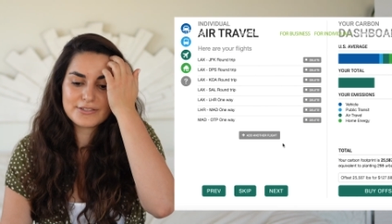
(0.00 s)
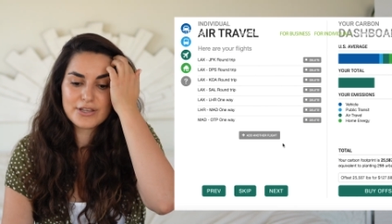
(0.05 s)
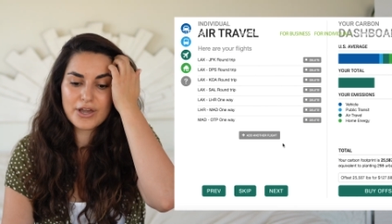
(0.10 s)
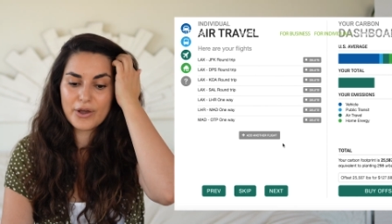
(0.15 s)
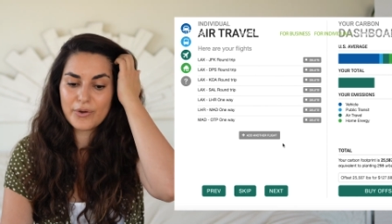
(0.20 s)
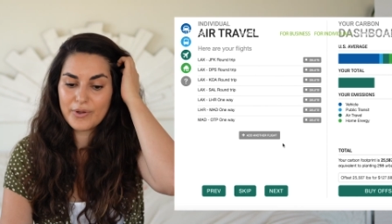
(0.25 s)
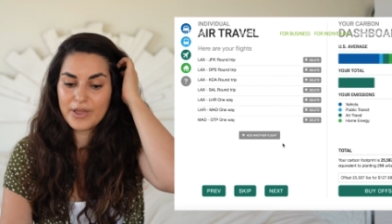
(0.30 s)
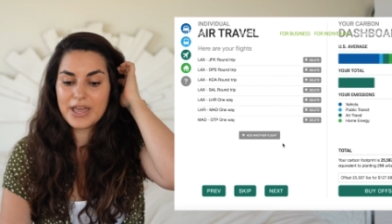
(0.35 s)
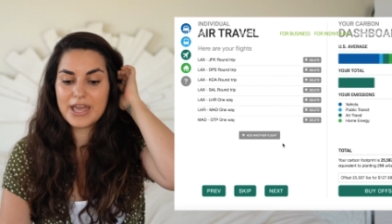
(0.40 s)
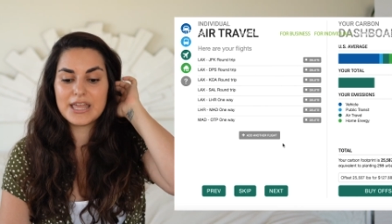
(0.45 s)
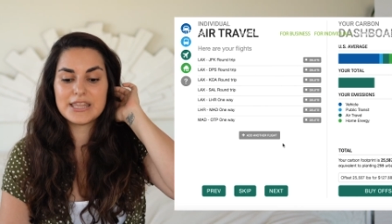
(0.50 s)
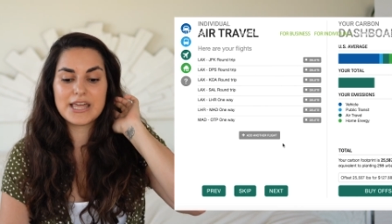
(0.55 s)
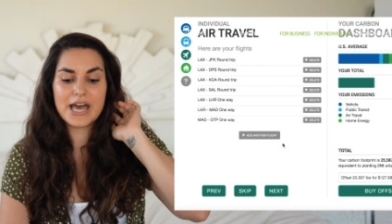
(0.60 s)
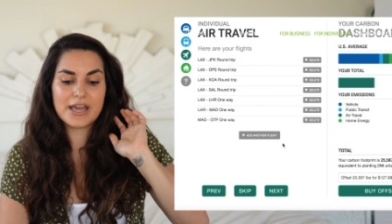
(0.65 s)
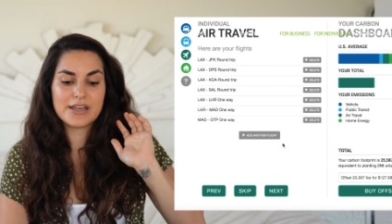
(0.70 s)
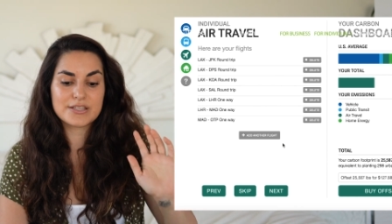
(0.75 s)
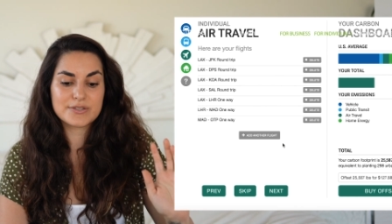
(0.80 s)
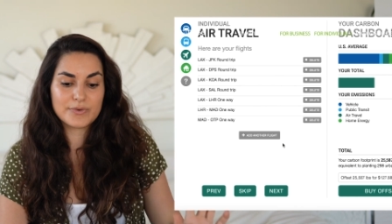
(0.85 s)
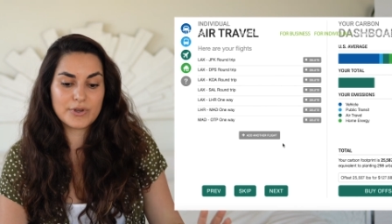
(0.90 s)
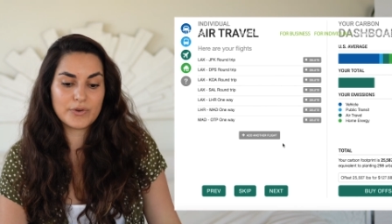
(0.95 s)
So
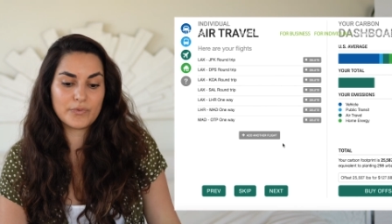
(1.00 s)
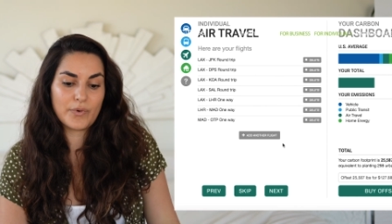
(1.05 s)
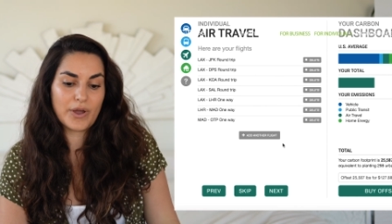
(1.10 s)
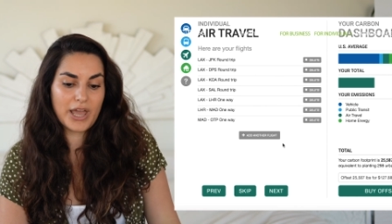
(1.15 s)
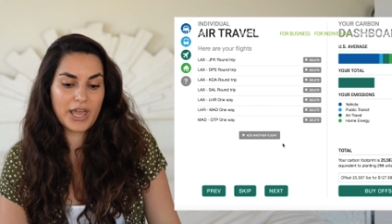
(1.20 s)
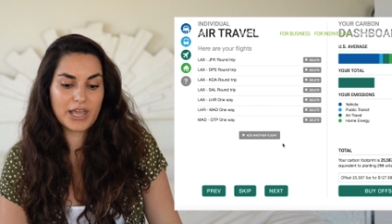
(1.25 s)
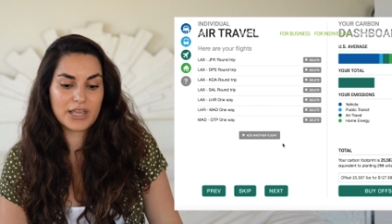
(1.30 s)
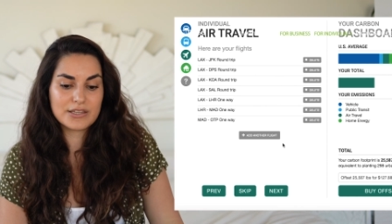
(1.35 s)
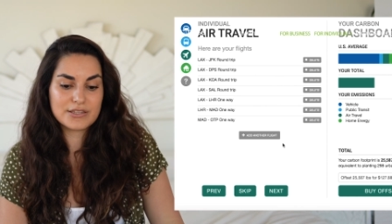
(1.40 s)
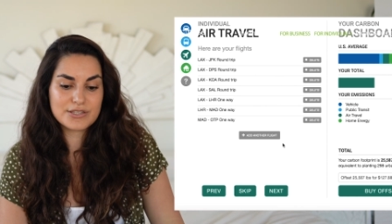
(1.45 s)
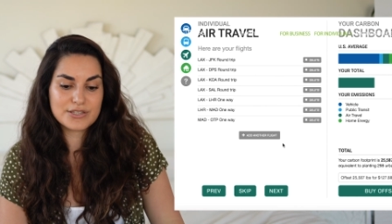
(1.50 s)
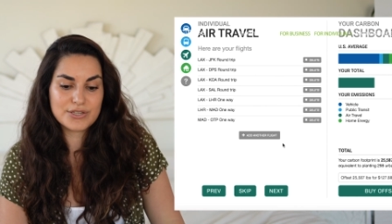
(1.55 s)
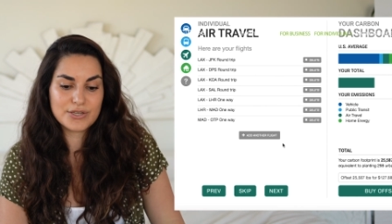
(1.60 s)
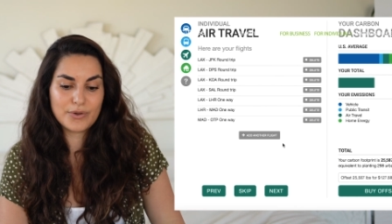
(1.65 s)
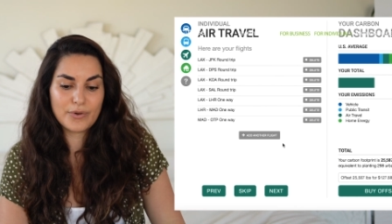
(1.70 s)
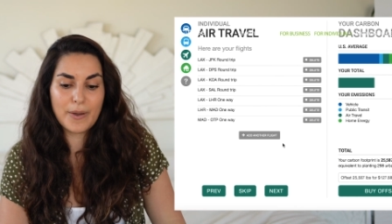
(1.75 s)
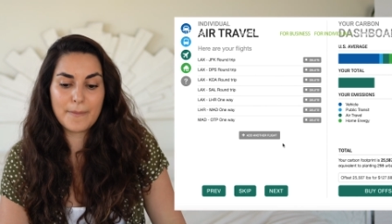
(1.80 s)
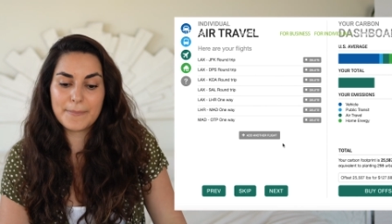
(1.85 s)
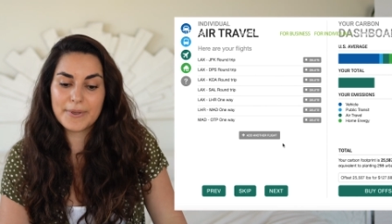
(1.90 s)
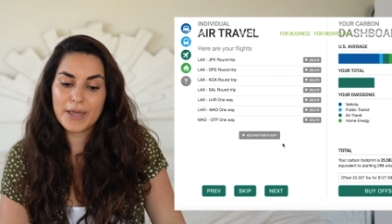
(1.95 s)
that is one way
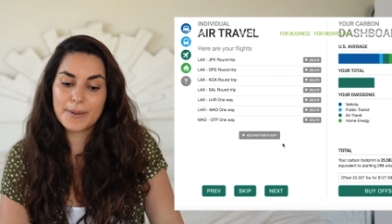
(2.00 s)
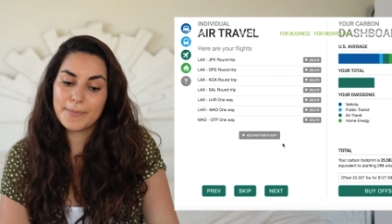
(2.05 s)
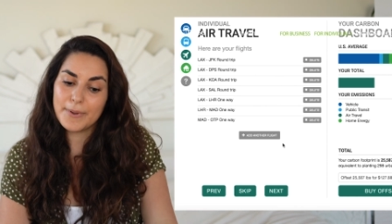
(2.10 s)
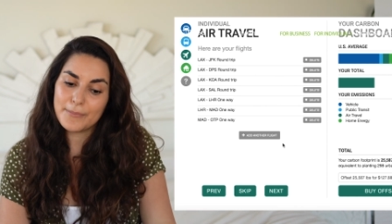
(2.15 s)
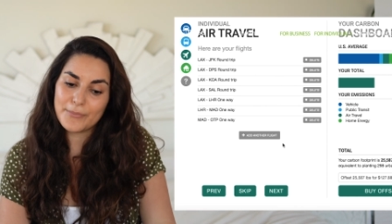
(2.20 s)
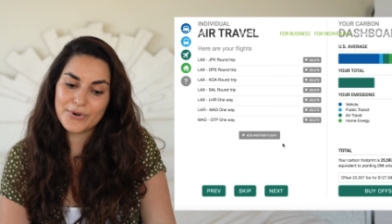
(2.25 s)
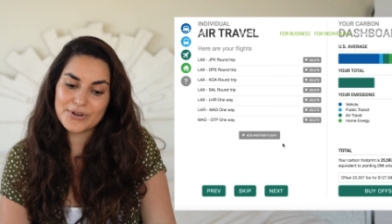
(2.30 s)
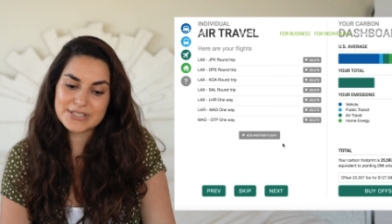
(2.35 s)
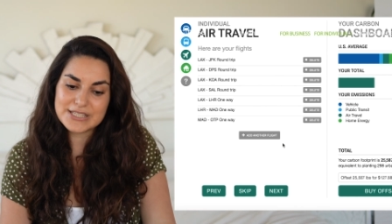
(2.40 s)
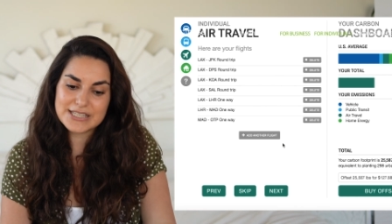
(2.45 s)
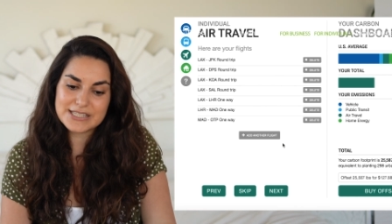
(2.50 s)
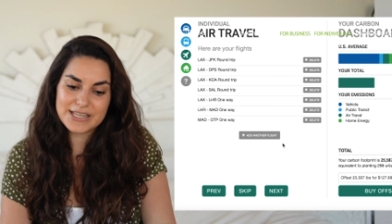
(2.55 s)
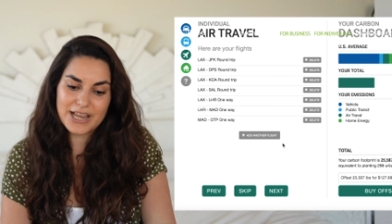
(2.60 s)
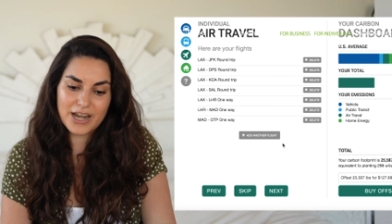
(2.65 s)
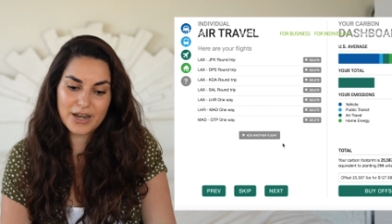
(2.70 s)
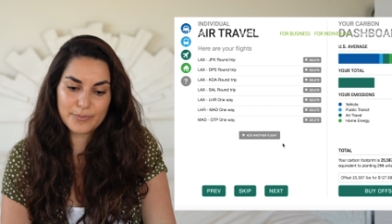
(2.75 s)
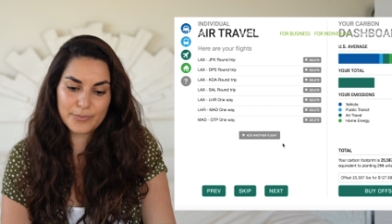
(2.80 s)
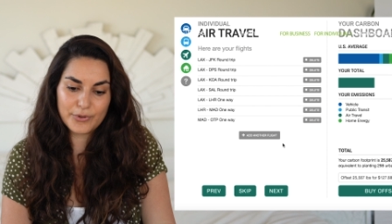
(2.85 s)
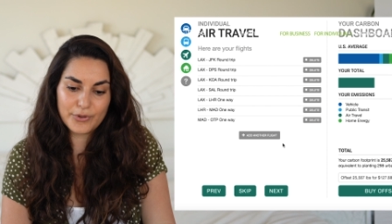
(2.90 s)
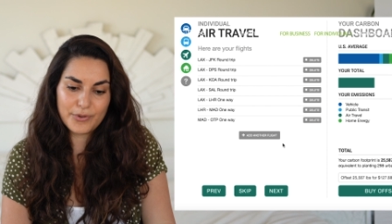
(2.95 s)
to be a bit more
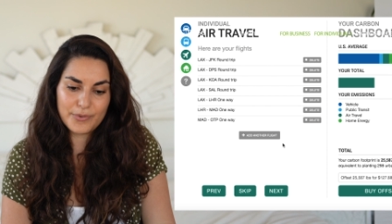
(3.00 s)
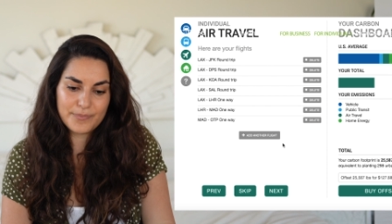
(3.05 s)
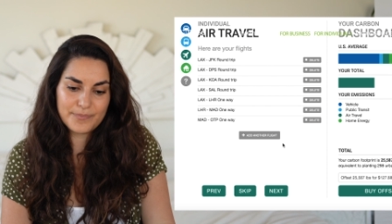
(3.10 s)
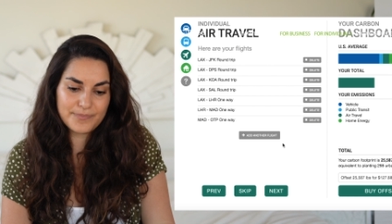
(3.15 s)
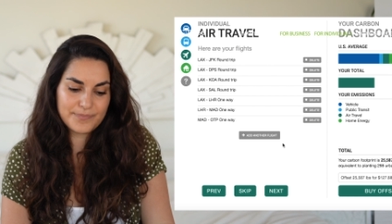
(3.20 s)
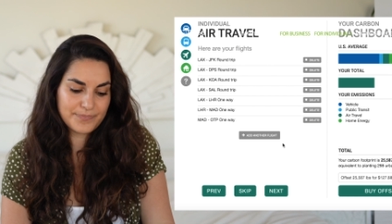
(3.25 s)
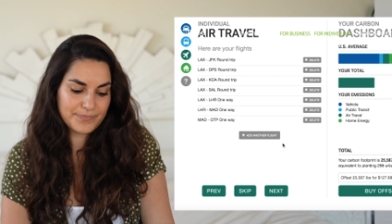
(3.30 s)
sustainable.